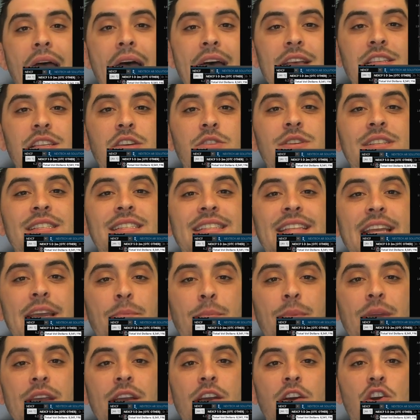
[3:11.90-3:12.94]
as it was
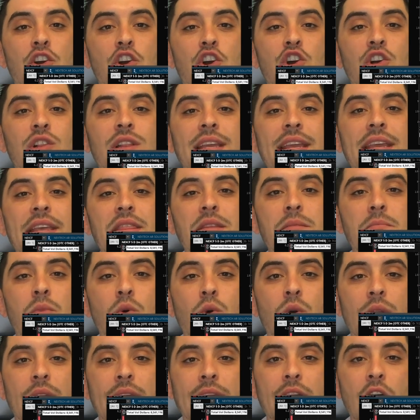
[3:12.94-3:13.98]
dipping early in the
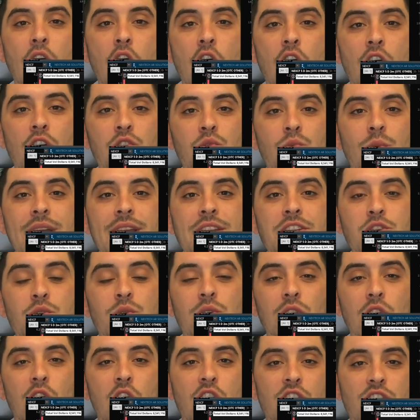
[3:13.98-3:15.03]
morning all the way to a
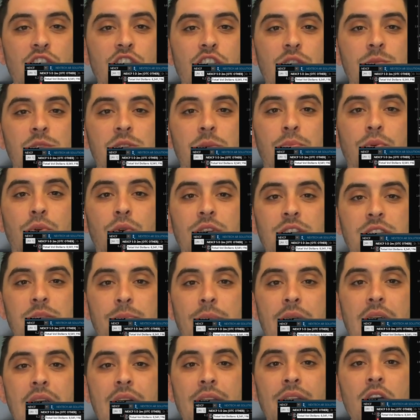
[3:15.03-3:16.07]
long-term support
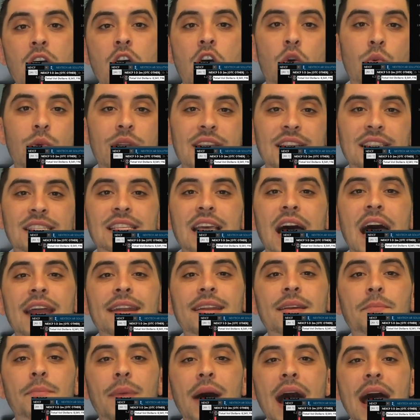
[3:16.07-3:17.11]
spot. We
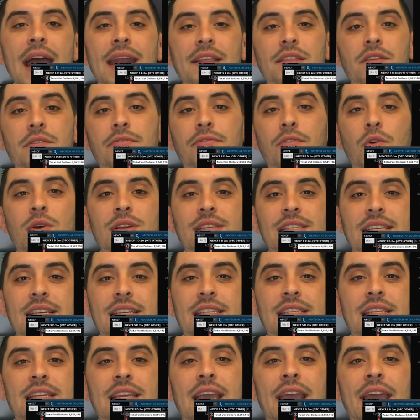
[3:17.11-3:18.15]
decided to buy it in the
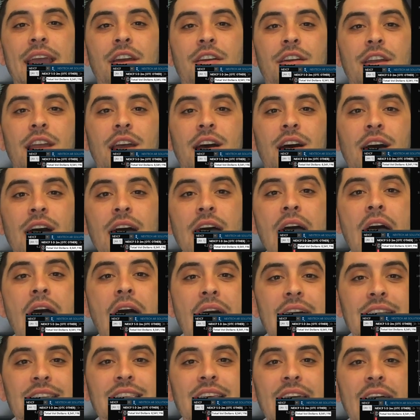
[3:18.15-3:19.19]
460 area
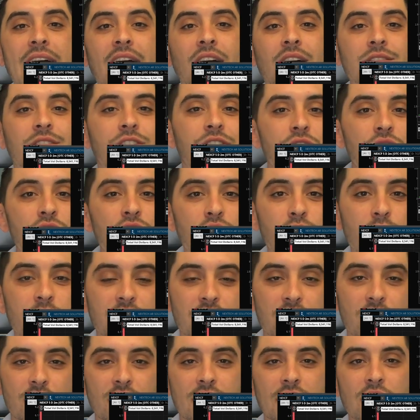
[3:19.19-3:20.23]
as the L2s were
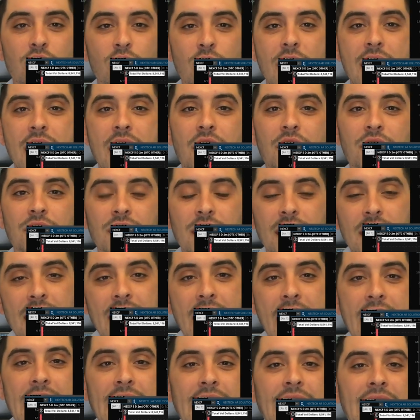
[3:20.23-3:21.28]
turning around,
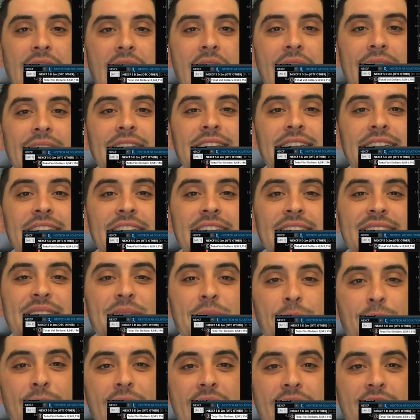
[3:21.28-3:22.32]
and it got a
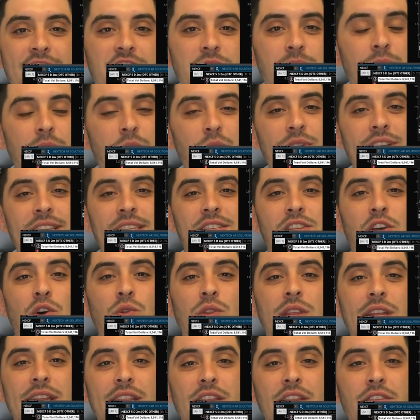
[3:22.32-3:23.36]
decent bounce, but we
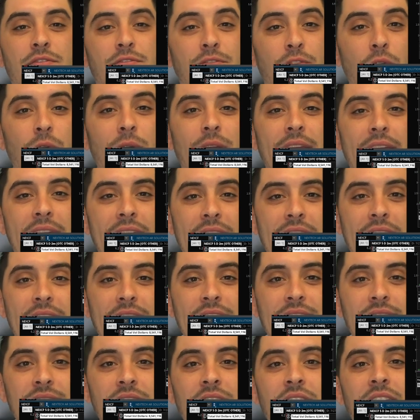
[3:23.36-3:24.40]
sold it in the
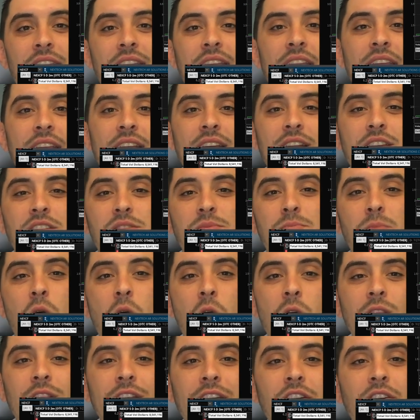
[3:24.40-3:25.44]
480s, getting a
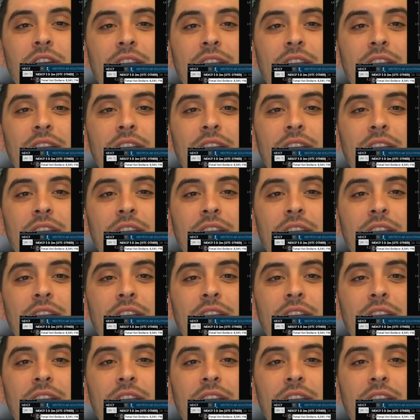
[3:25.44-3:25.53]
small little